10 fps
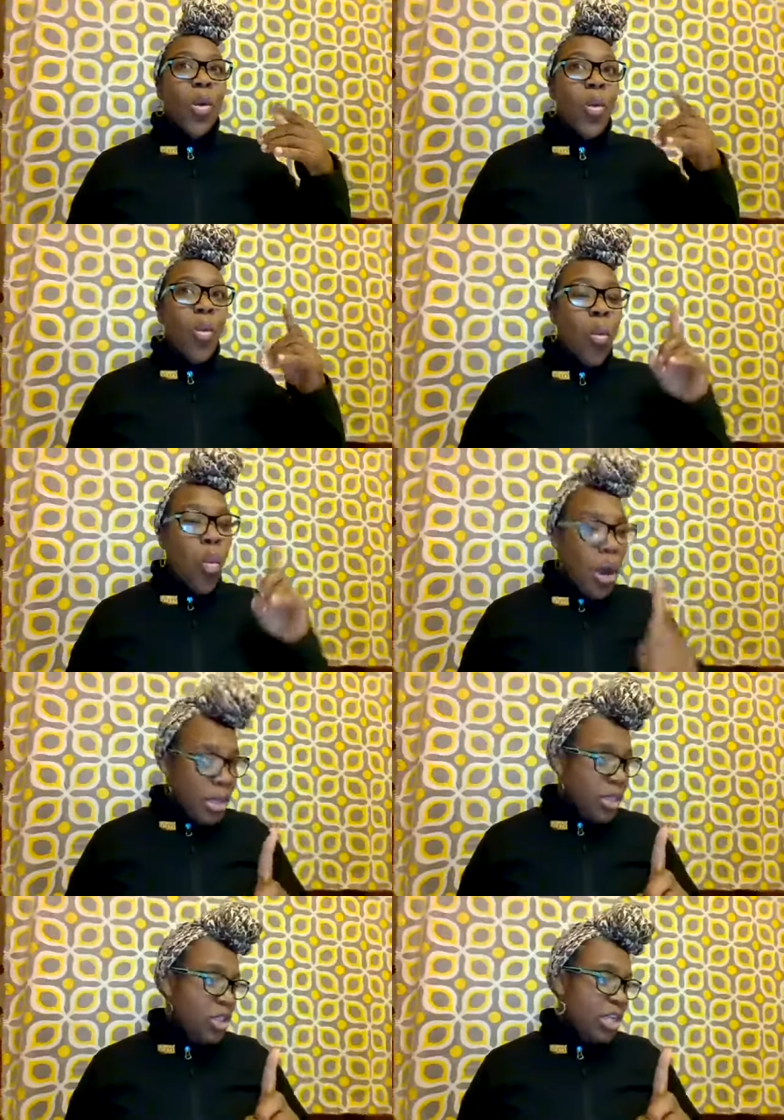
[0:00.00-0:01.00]
one
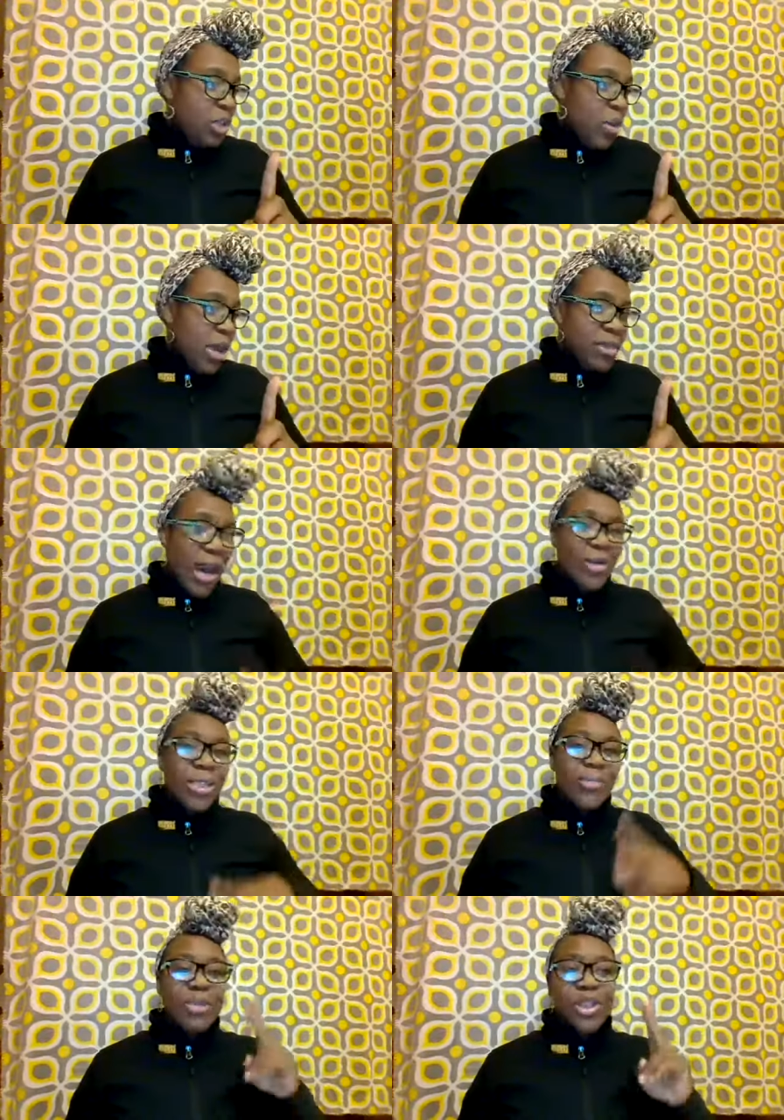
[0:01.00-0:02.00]
can chase away a
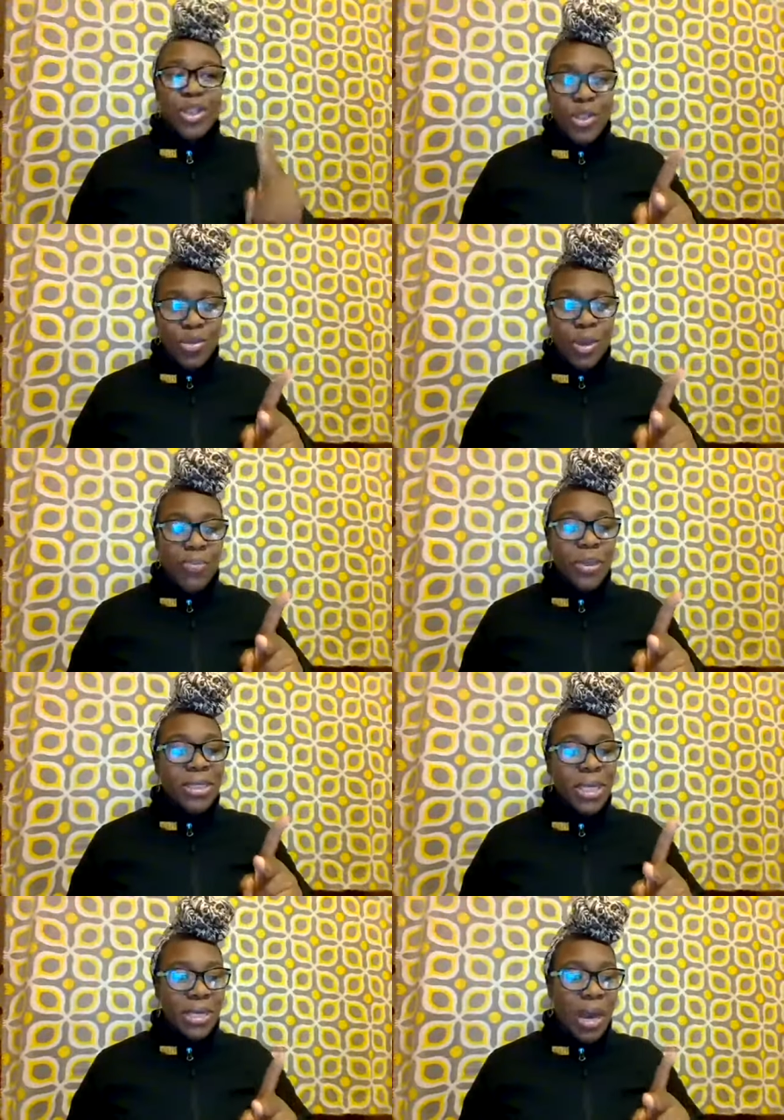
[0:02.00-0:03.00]
thousand, but two can put
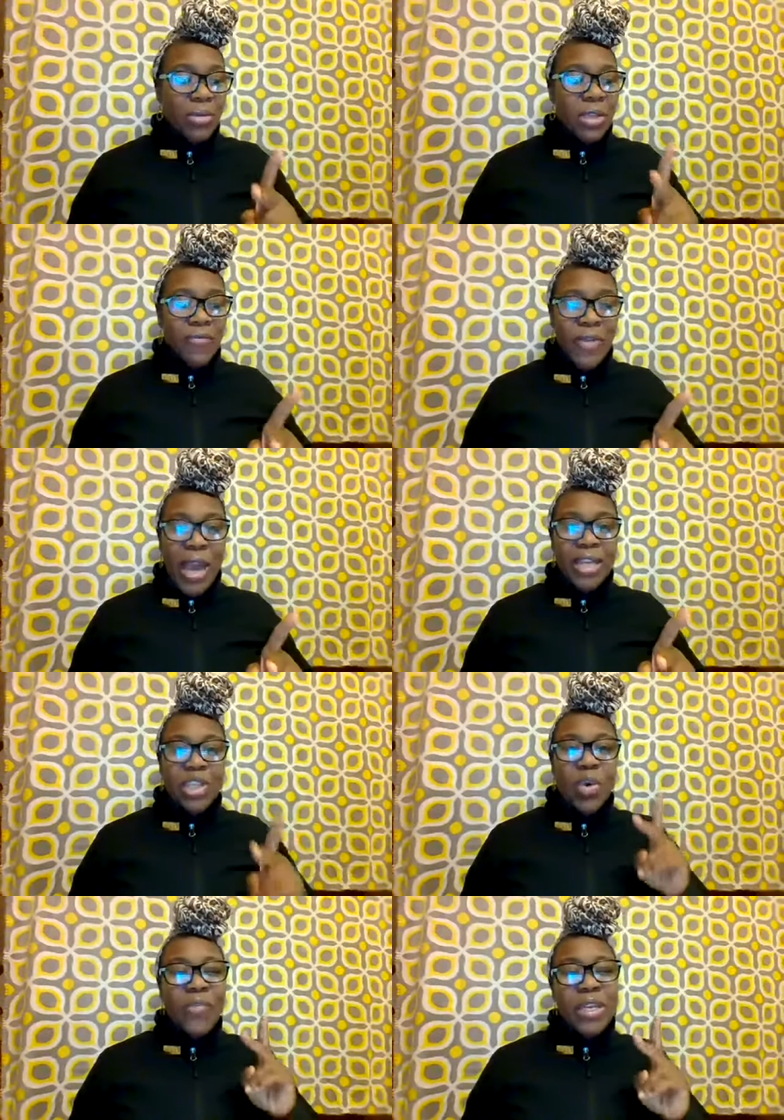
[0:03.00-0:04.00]
10,000 a flight.
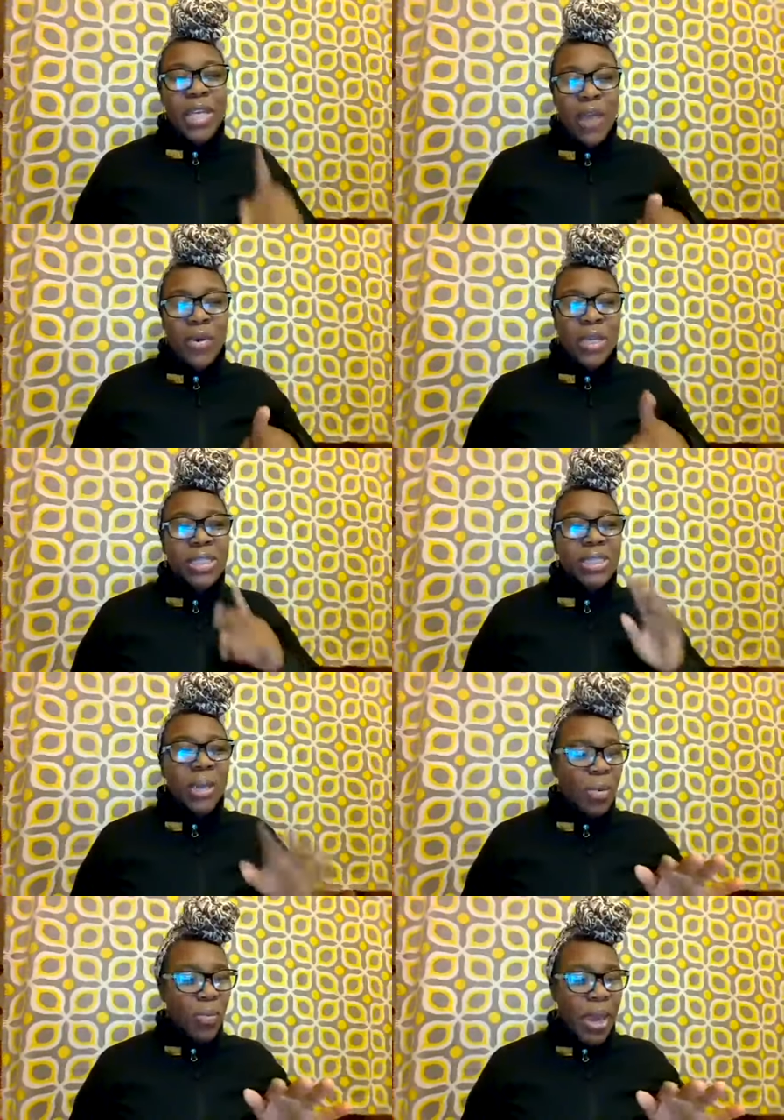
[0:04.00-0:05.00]
So if a devil can
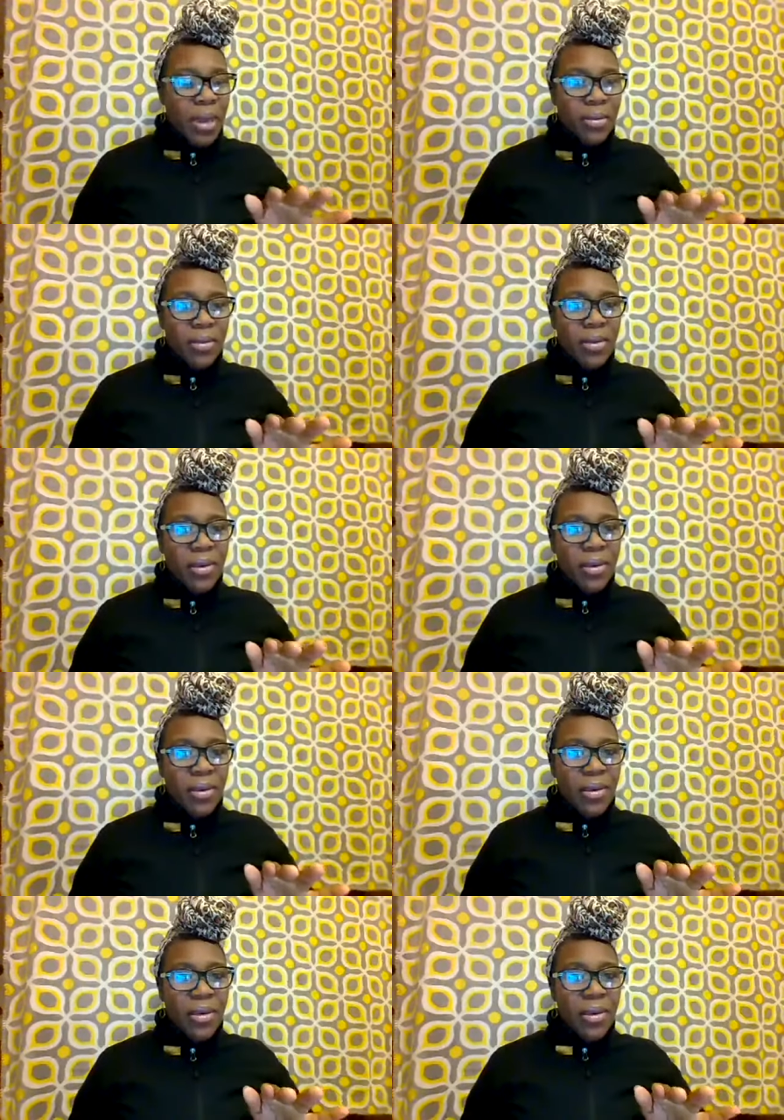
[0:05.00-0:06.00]
separate,
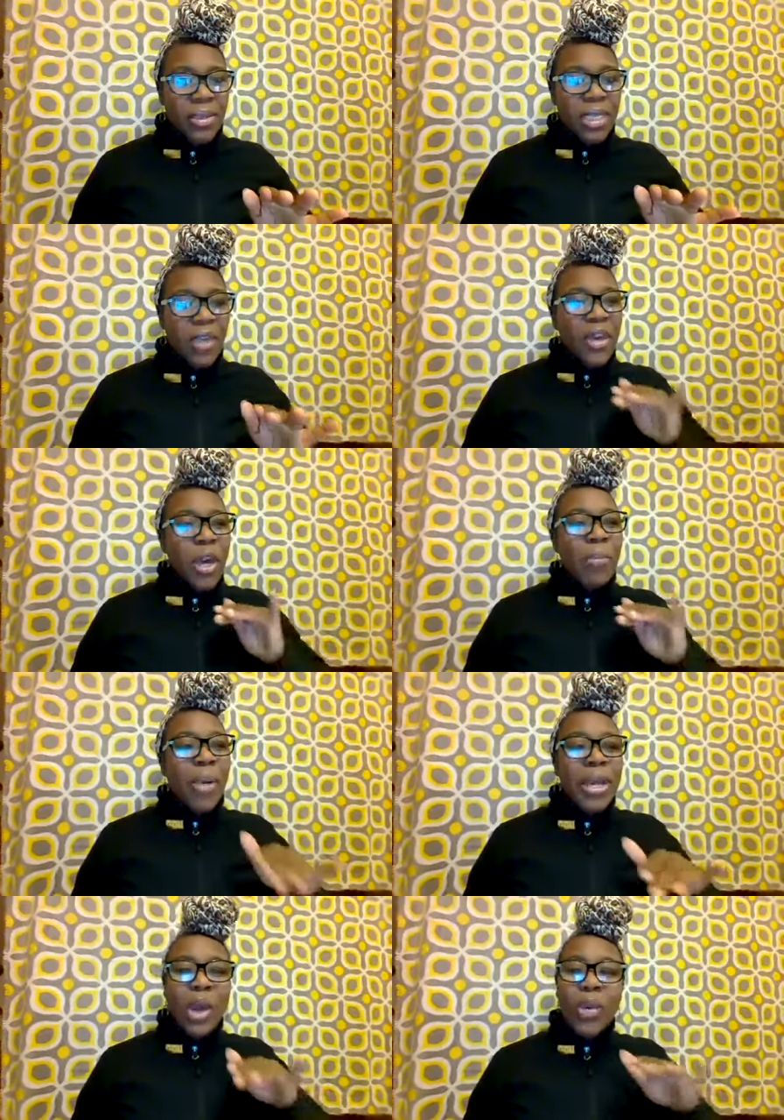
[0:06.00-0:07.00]
see if he can
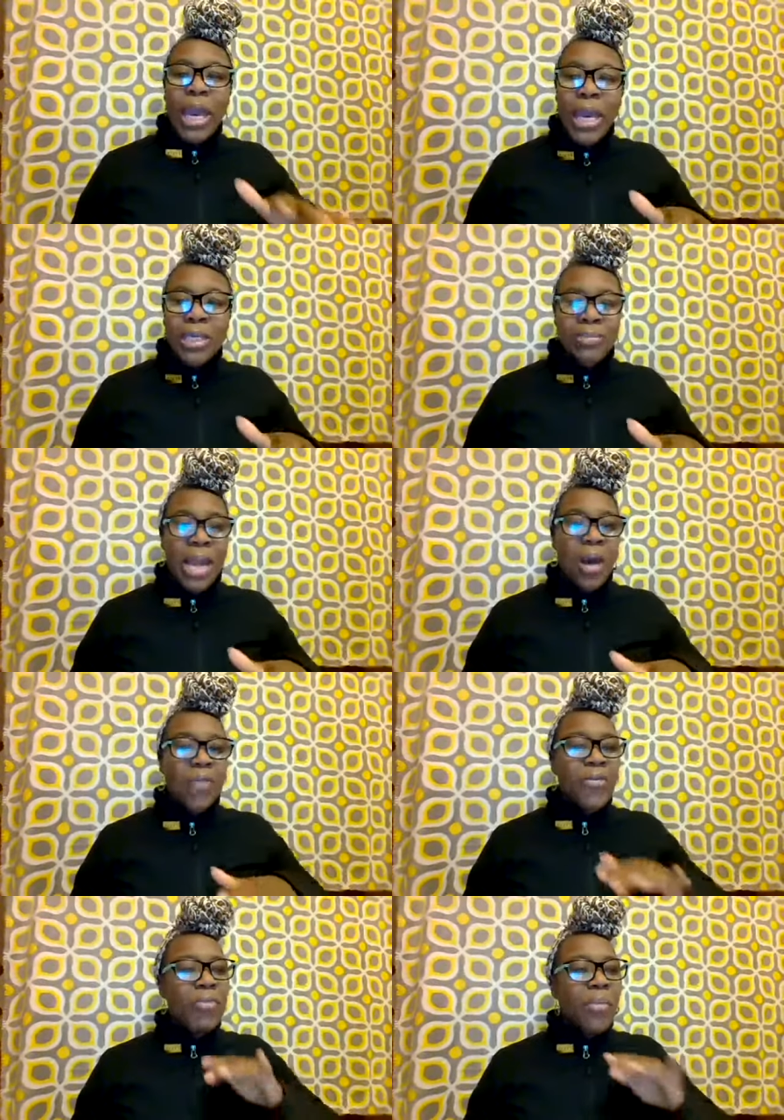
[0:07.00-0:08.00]
break your kingdom down,
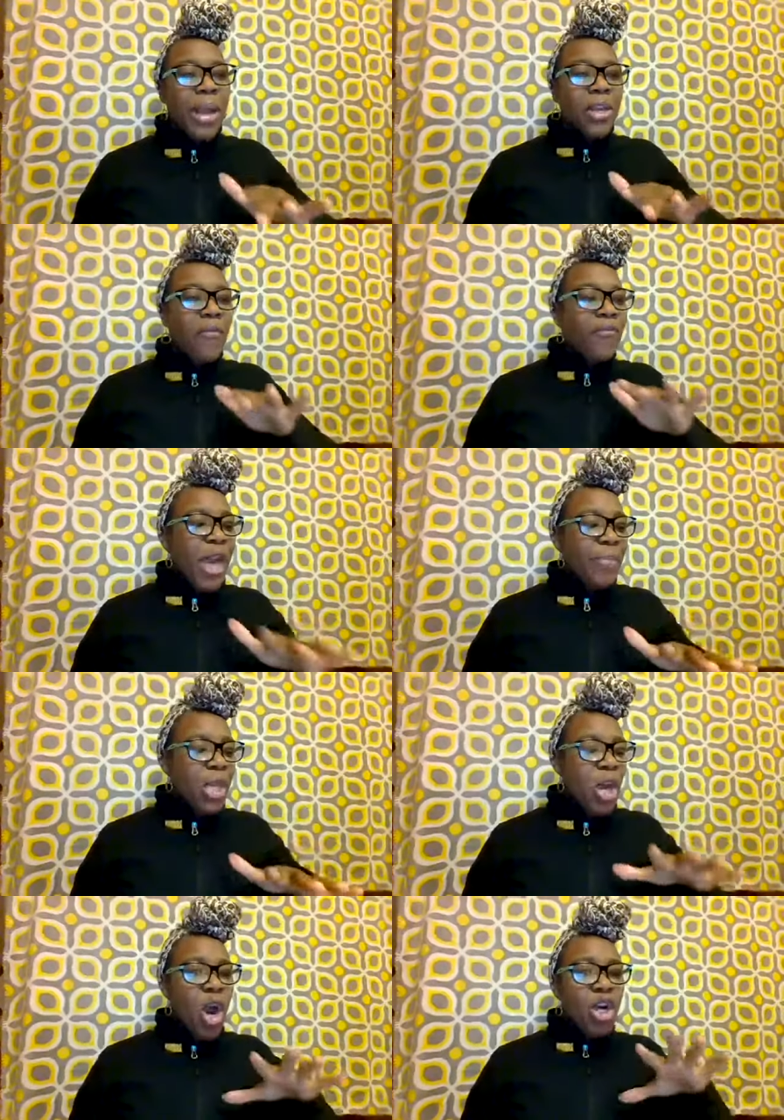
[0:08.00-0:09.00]
if he break your family,